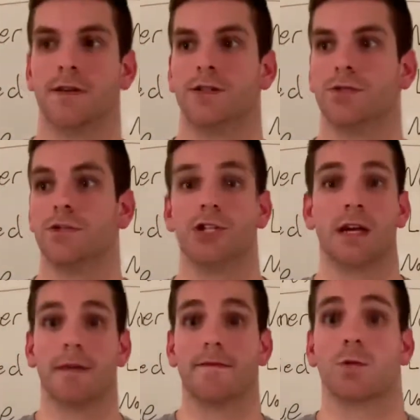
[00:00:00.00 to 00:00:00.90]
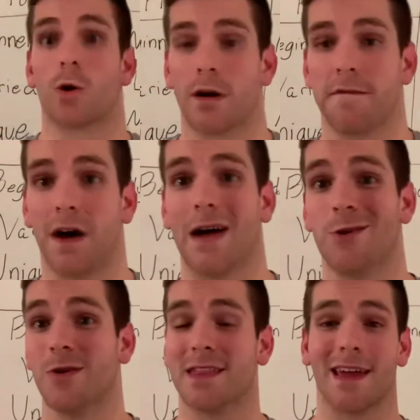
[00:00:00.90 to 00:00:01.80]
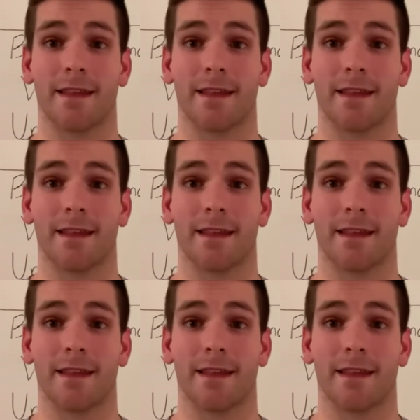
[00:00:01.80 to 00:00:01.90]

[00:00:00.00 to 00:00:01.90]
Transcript: to the gym after work at five and you hit that